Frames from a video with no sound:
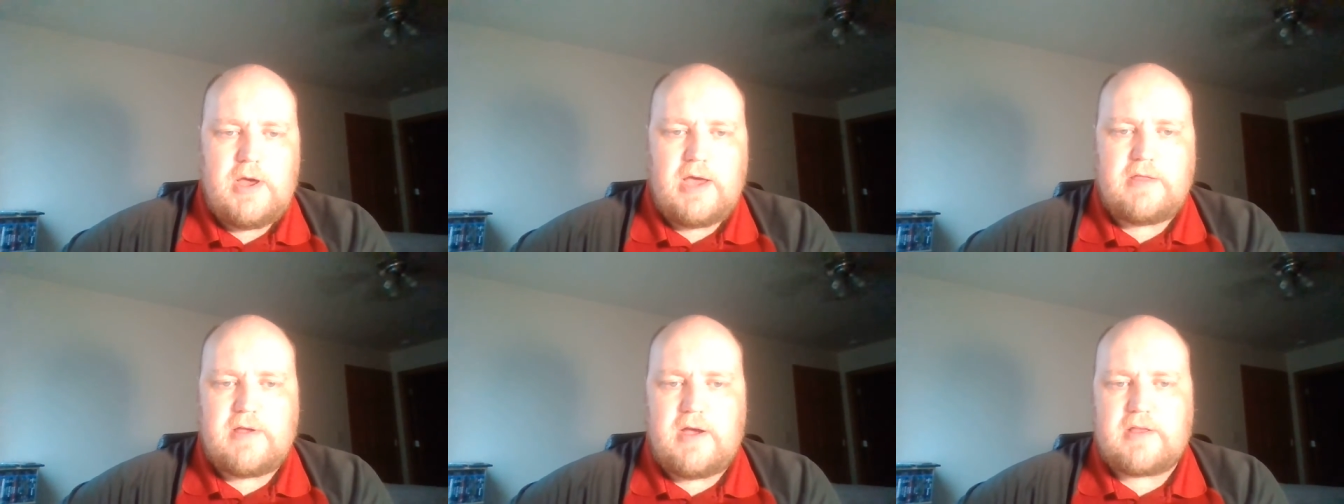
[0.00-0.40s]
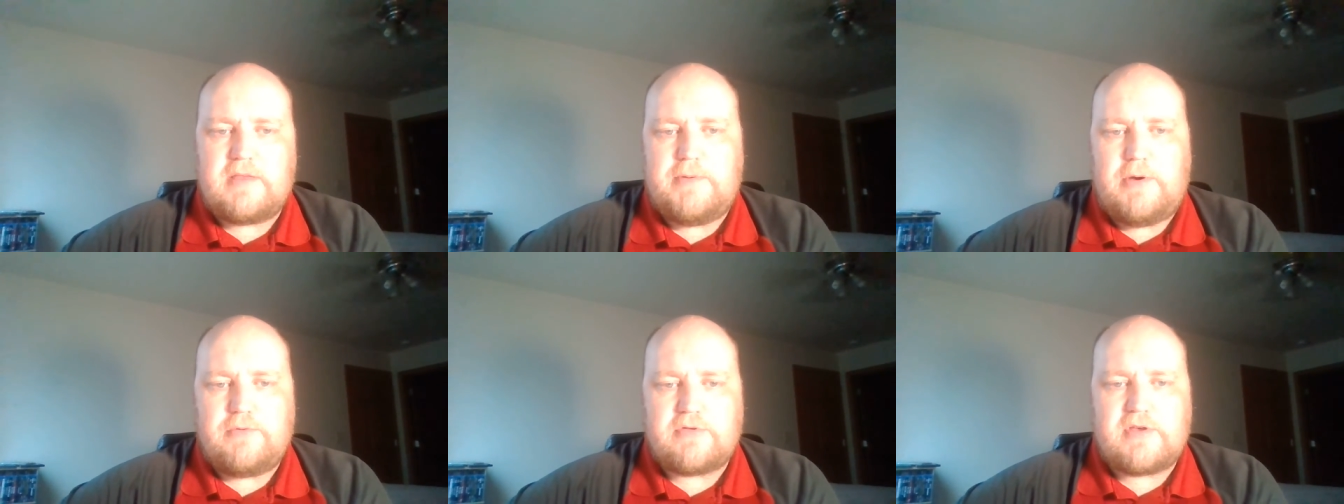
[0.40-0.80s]
I talked
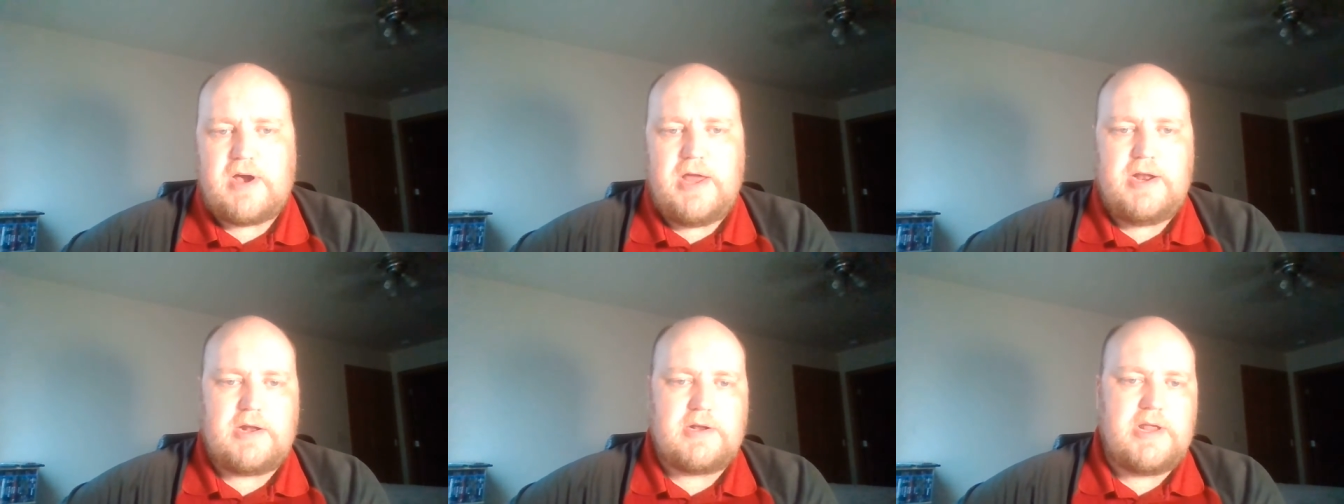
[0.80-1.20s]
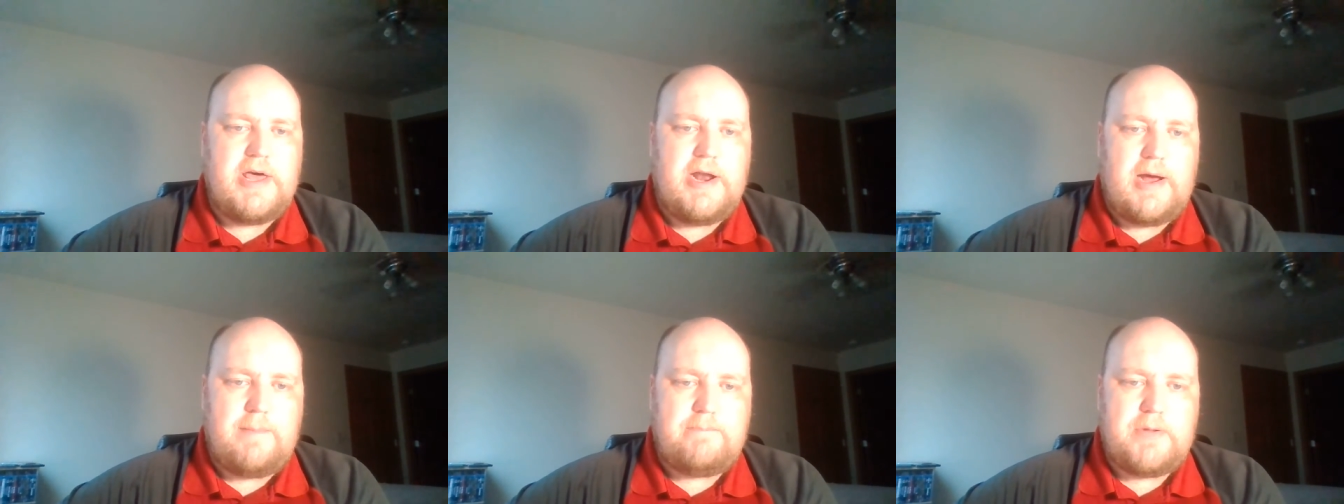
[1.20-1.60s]
about was kind of
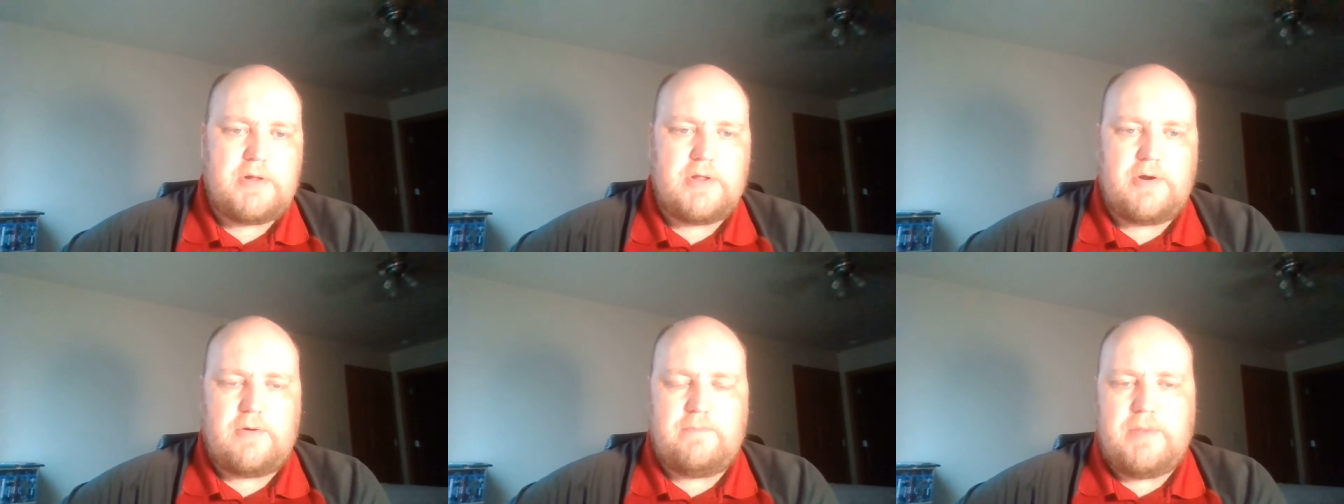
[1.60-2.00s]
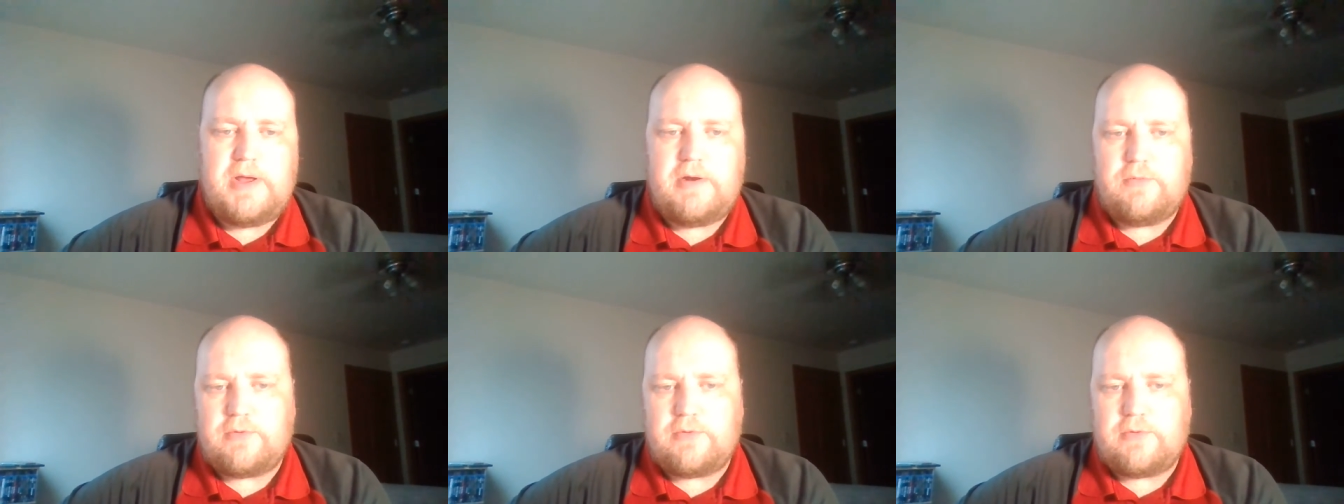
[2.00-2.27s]
lit up a little bit.